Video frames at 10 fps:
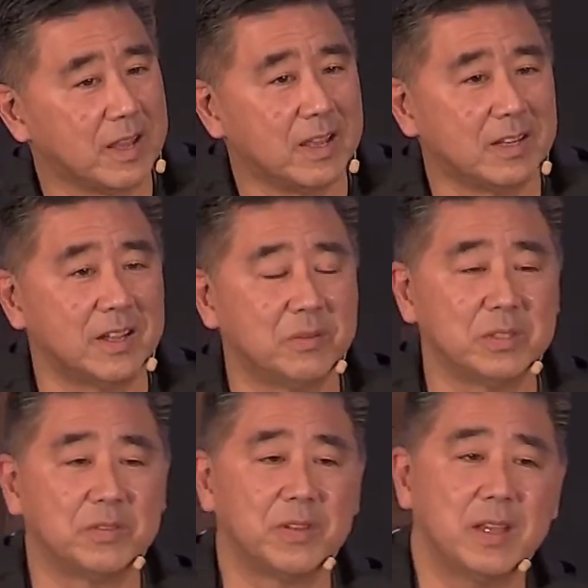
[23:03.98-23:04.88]
Now
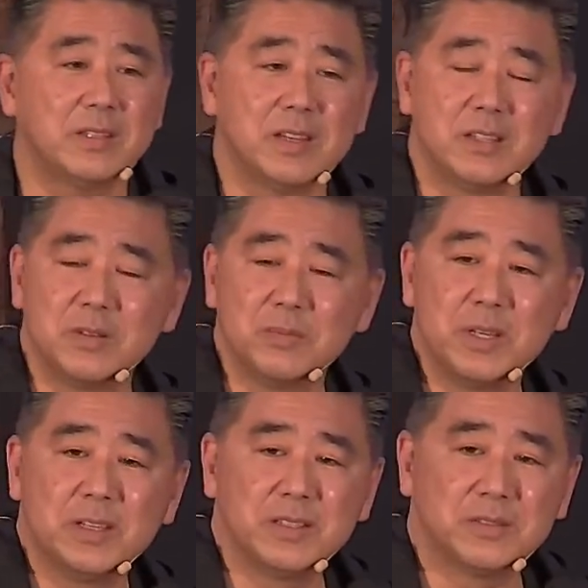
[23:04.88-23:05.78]
what's fascinating to me
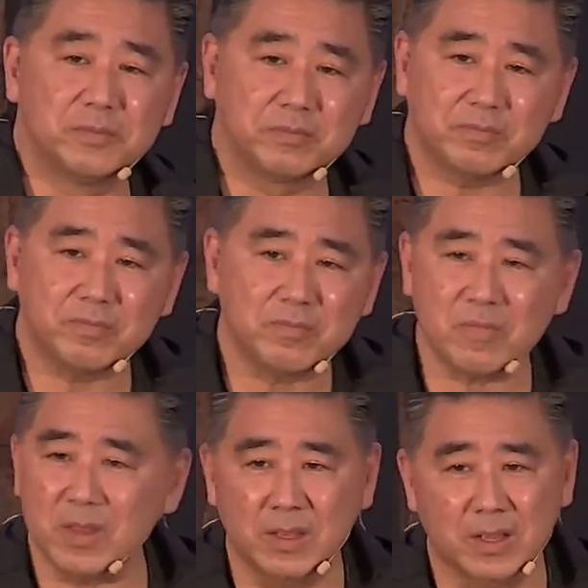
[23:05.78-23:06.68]
is
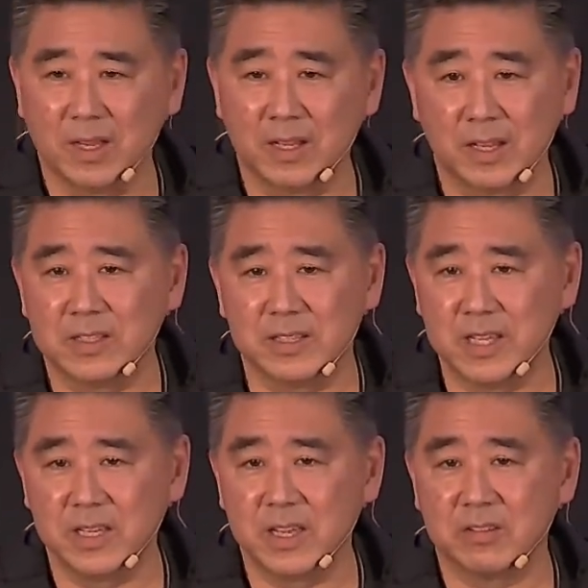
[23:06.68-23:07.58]
I like to
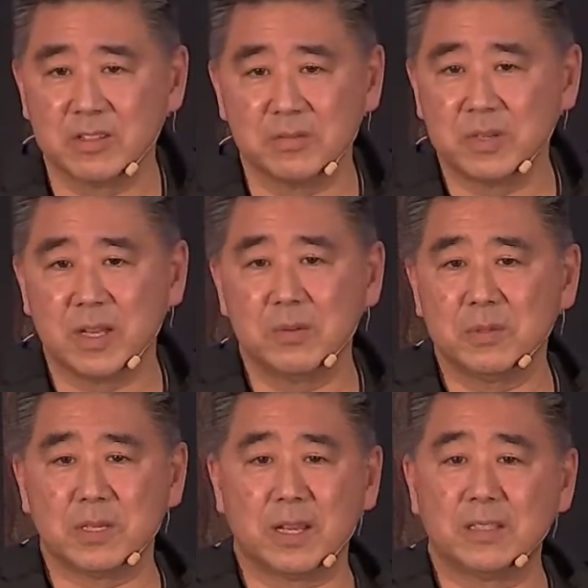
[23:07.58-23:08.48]
geek out sometimes,
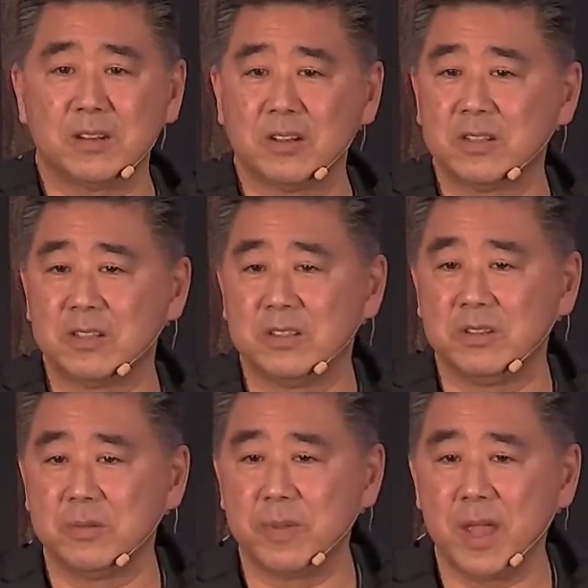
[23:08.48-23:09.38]
and I started to do
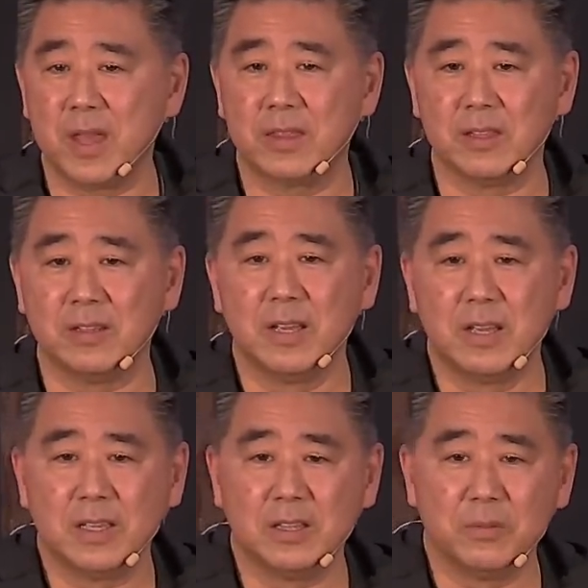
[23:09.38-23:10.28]
the math. And
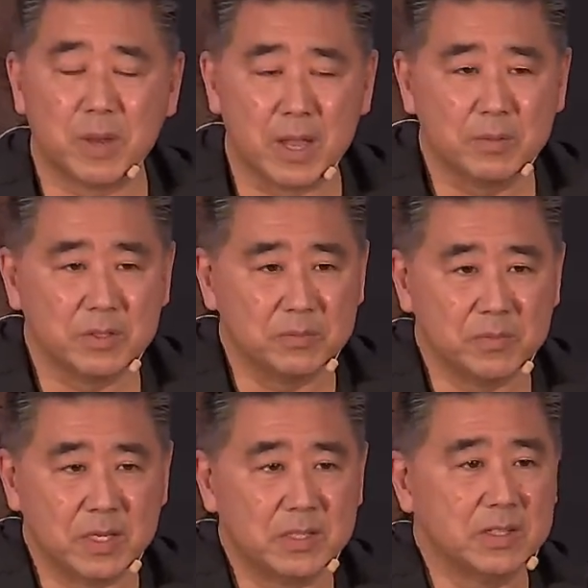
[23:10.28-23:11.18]
in the Bible, it
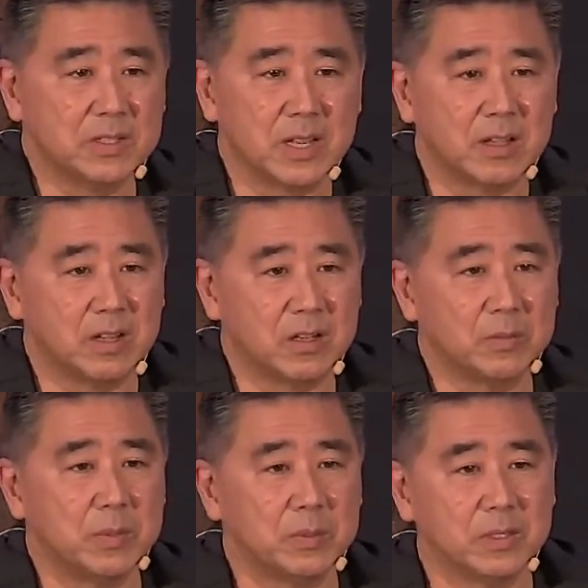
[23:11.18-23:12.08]
mentions how long
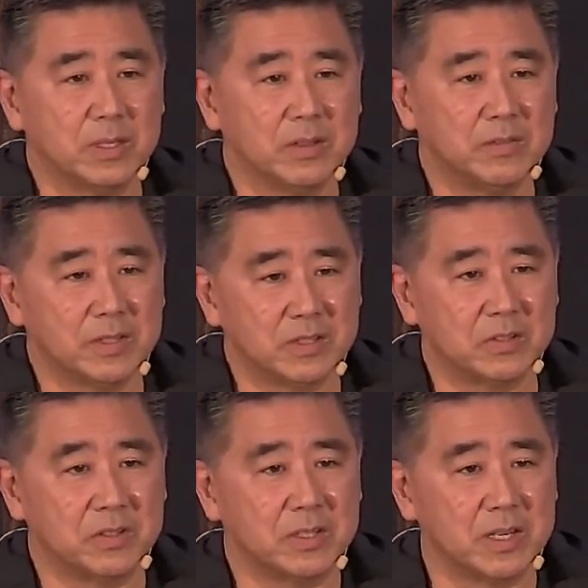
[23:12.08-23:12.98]
people lived and
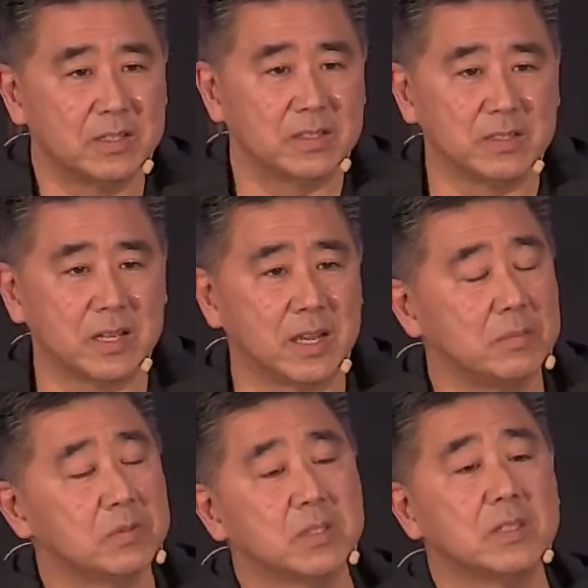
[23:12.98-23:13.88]
certain dates and
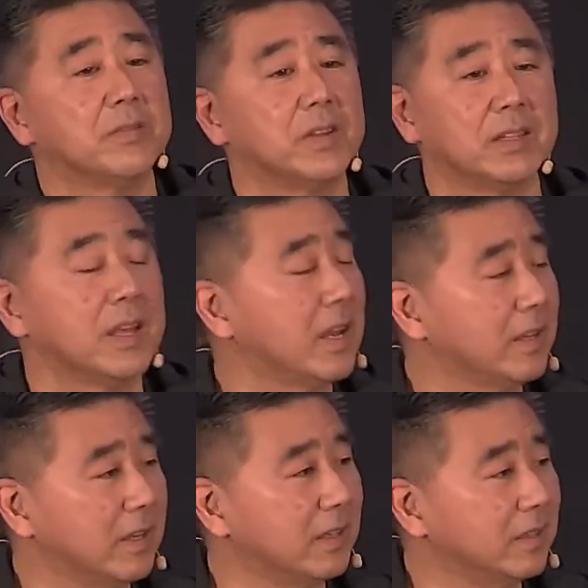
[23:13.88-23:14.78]
times and stuff like that.
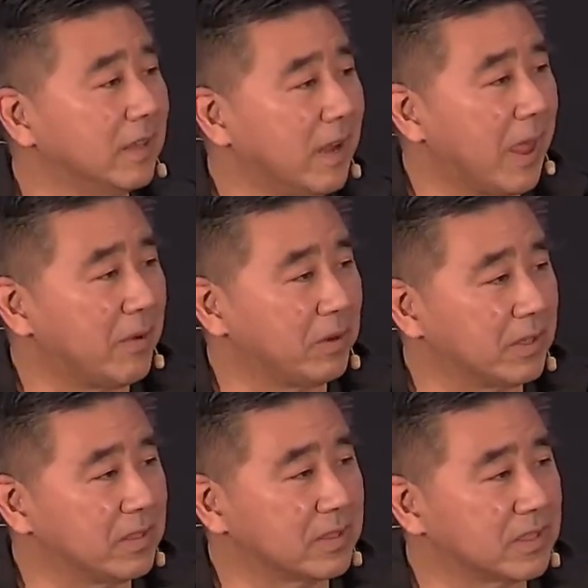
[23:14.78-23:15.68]
And what I
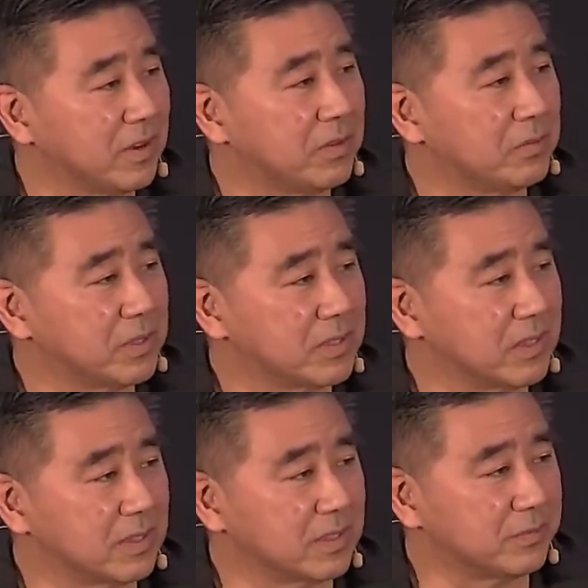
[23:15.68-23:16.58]
discovered was this.